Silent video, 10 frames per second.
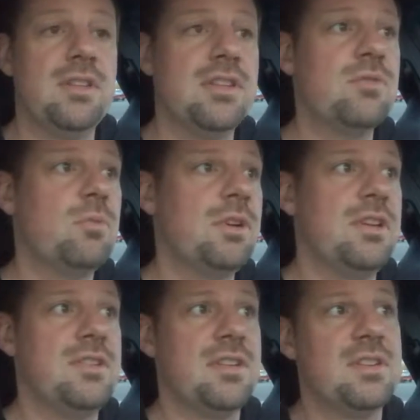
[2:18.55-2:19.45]
This one
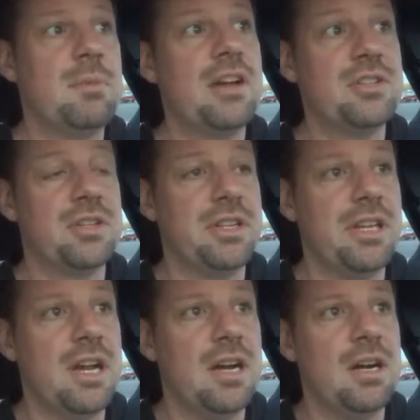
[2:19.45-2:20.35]
is
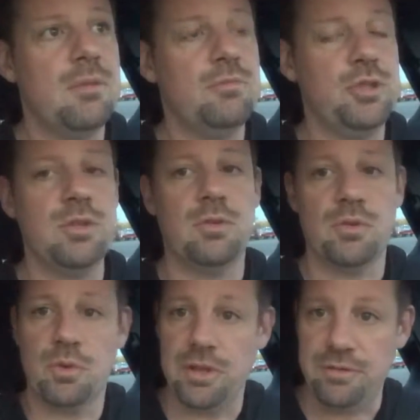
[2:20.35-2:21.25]
especially Juno
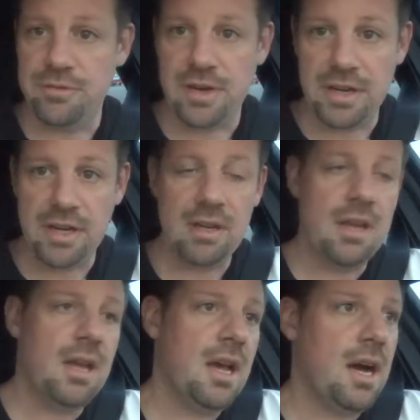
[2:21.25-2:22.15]
was really funny,
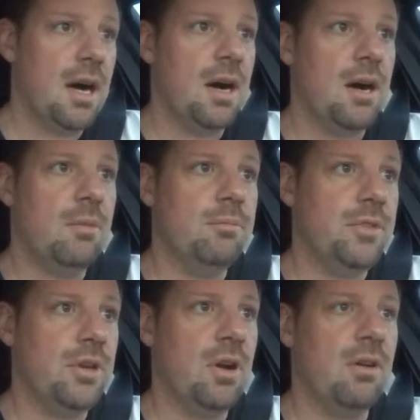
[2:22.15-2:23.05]
you
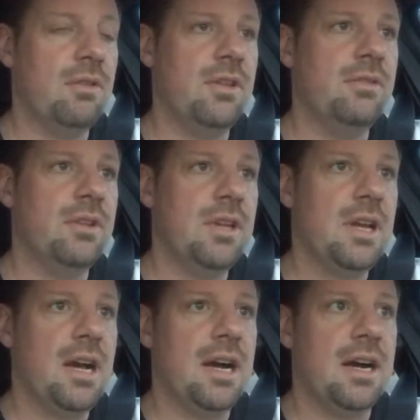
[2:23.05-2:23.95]
know, and then
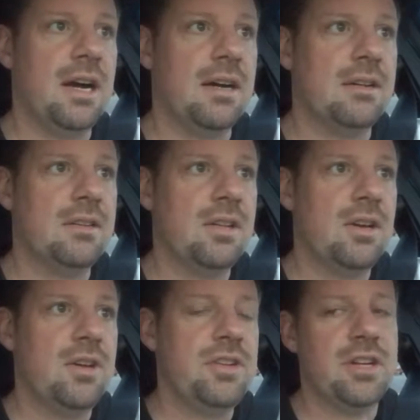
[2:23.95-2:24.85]

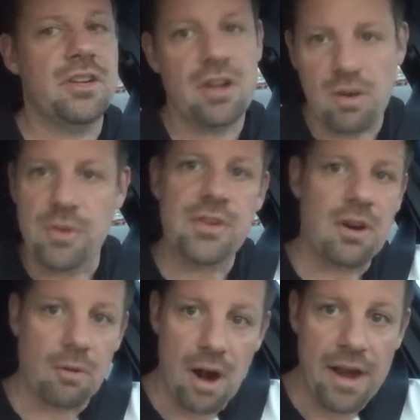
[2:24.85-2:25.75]
young adult was
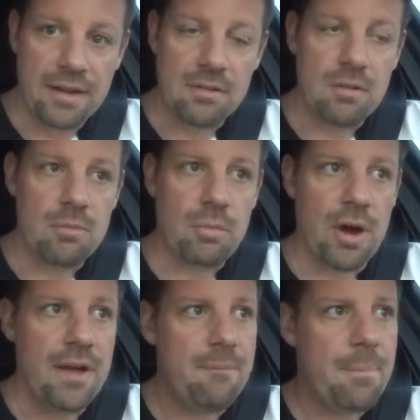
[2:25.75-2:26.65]
all right,
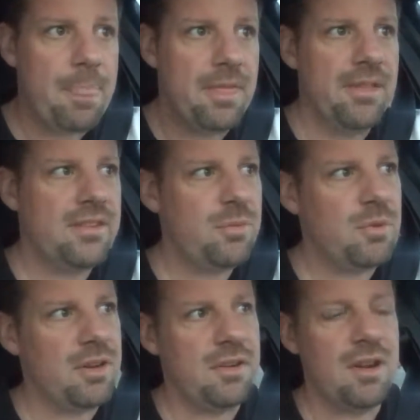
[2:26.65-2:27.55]
but this
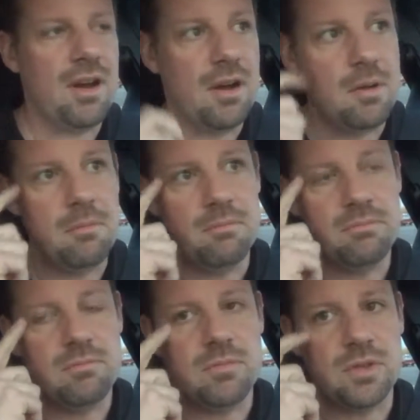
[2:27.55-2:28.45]
one
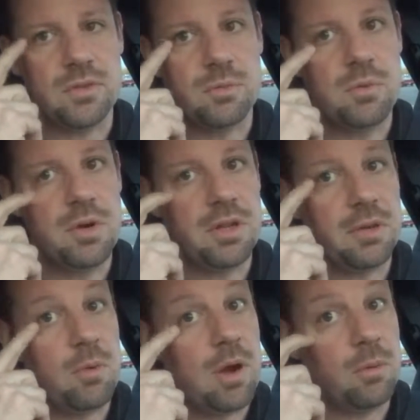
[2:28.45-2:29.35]
was really
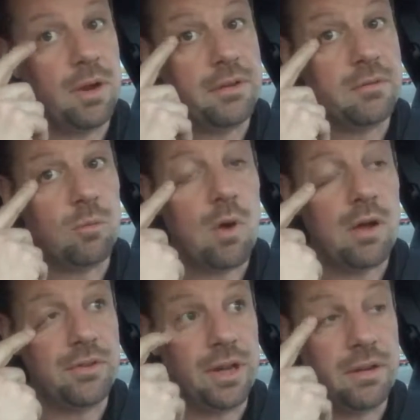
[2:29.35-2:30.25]
well written,
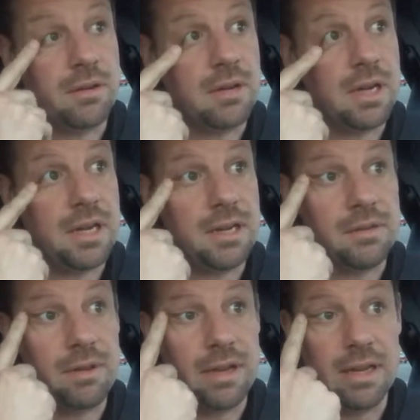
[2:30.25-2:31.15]
well done,
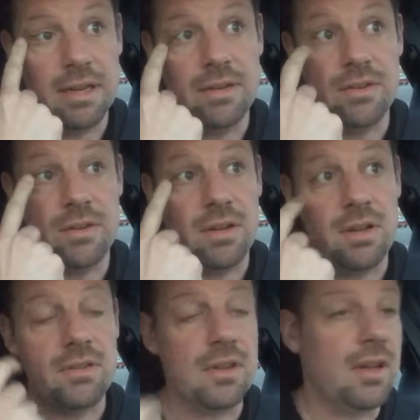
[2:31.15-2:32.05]
and
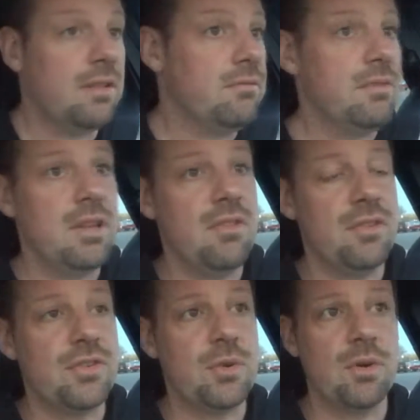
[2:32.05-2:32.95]

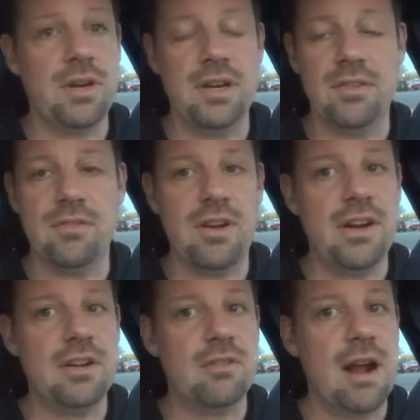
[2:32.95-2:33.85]
the story is
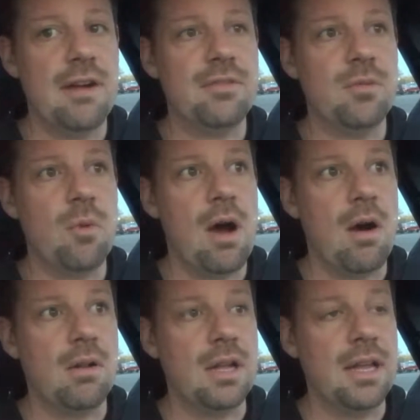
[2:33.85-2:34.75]
very crafted
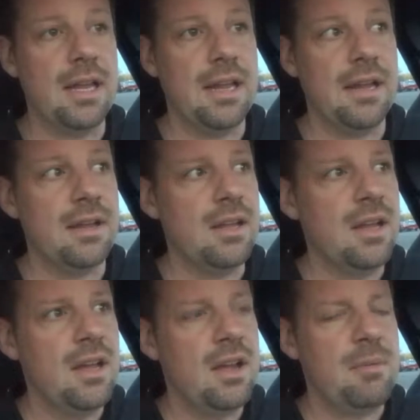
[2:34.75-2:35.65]
well. And
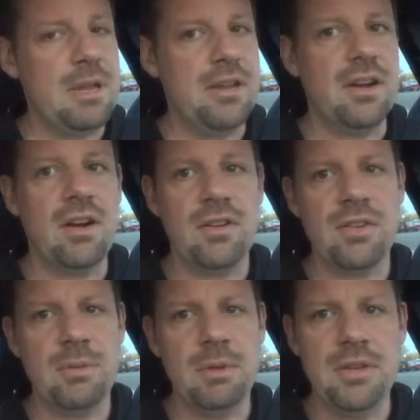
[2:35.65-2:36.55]
I mean, there are
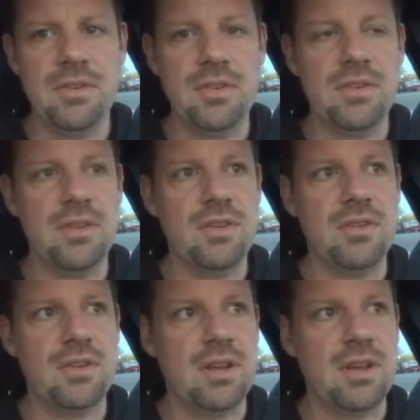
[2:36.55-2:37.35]
some instances.